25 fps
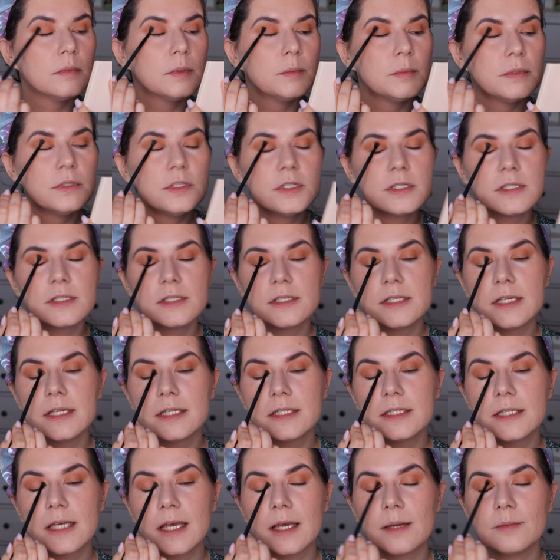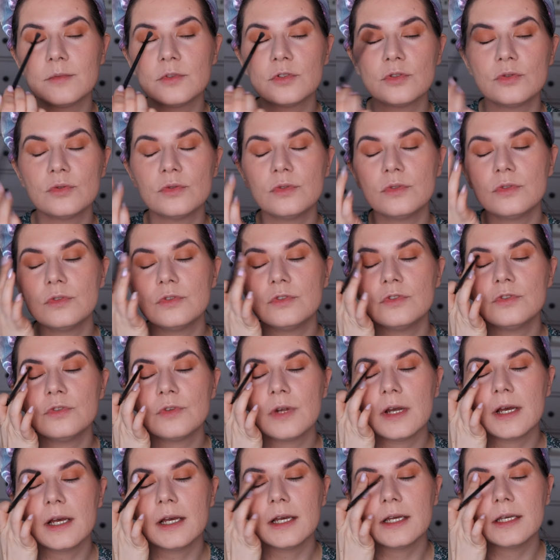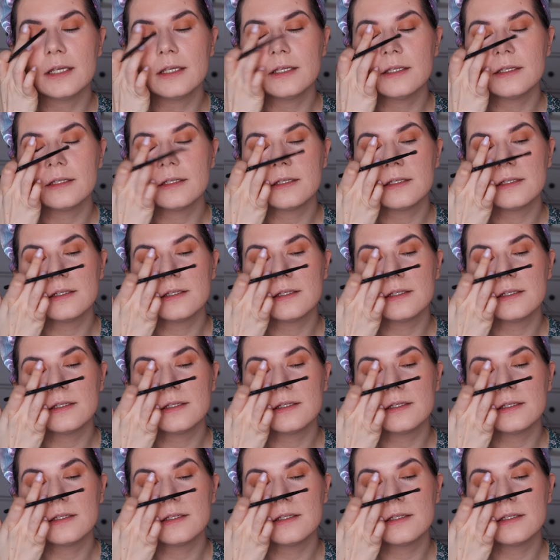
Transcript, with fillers: We just take time to dry.